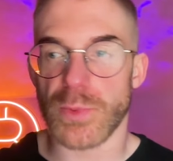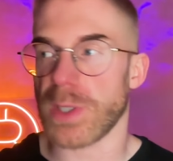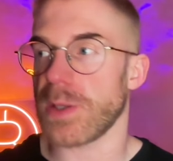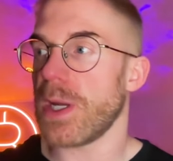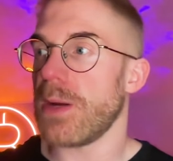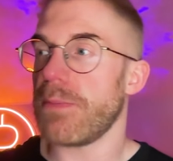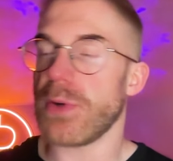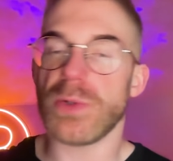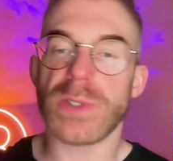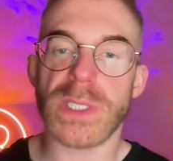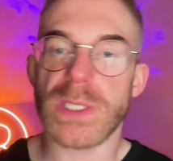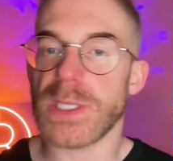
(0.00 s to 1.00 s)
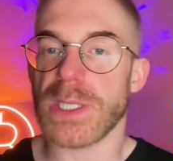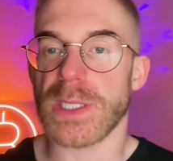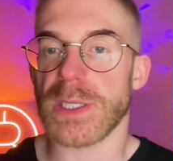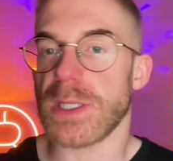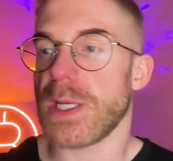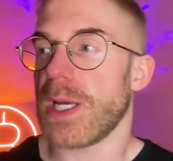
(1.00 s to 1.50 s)
We produce it
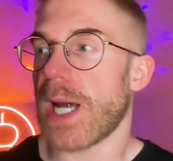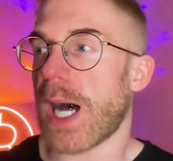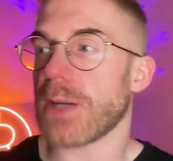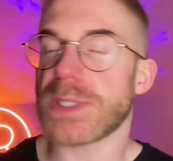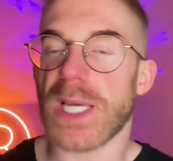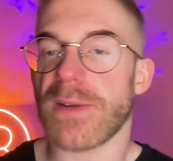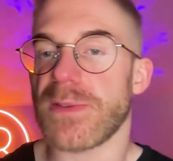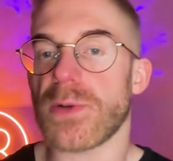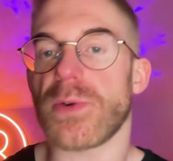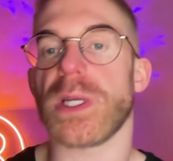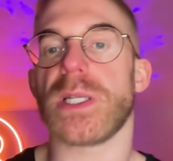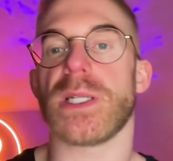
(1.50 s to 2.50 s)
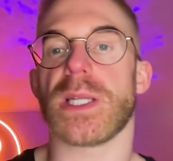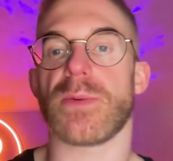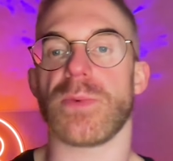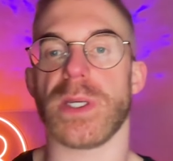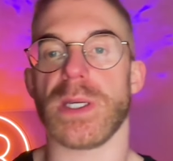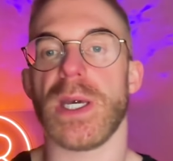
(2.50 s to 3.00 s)
in outside of the grid, and then
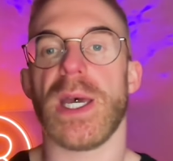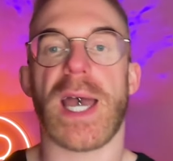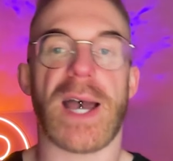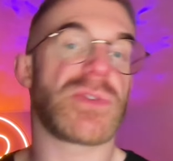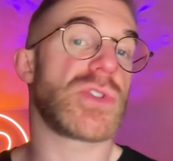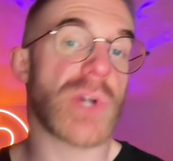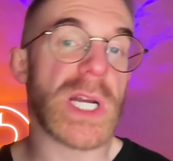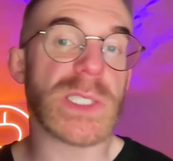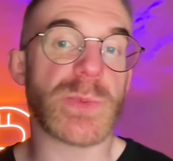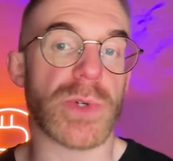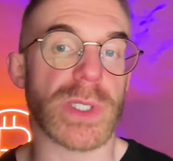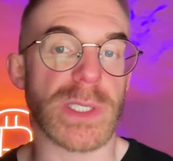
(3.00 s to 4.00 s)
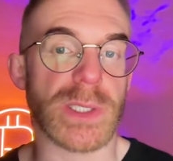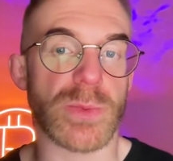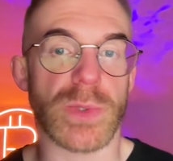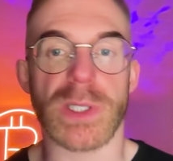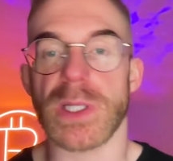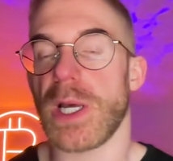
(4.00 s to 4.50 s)
we have to transport it
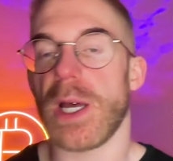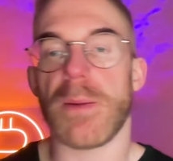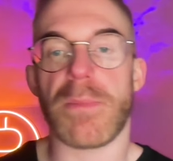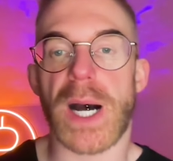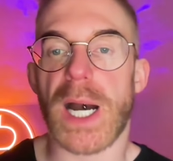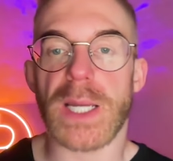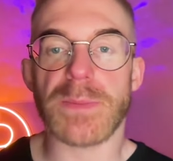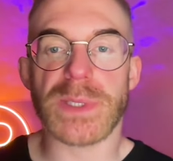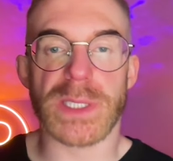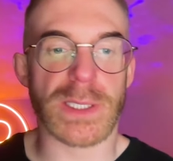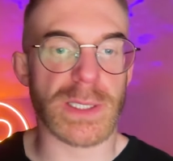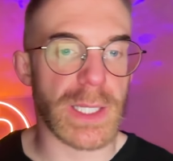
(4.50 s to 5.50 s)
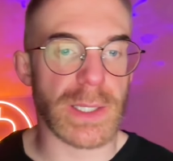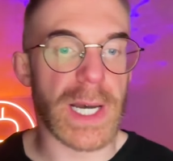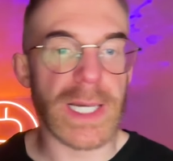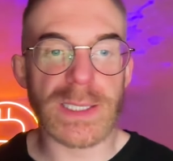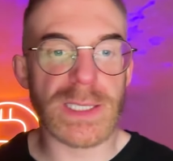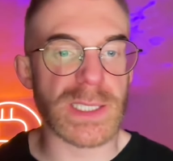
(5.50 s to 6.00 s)
with pipes and
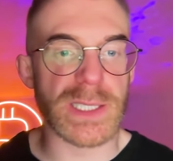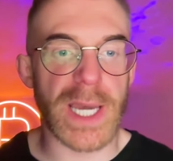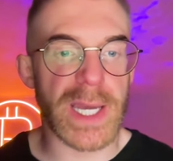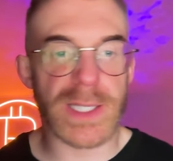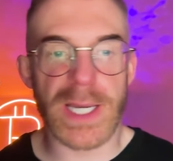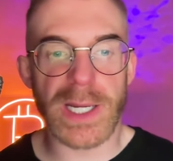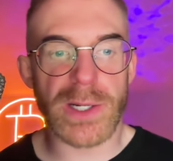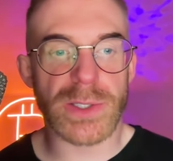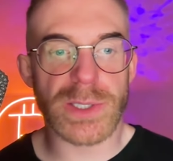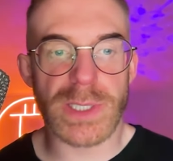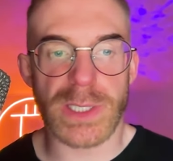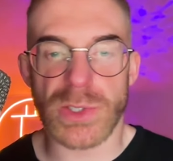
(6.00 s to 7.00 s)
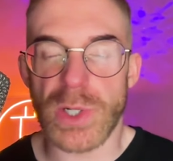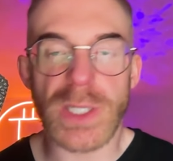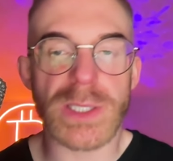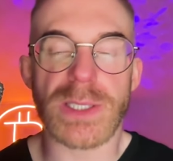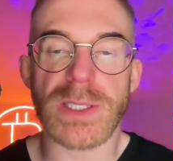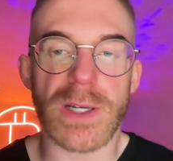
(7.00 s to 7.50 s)
lines and t- tankers and
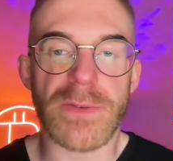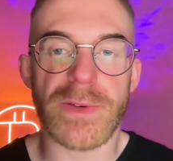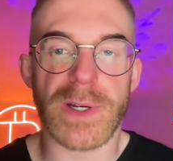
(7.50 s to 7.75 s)
trucks and stuff.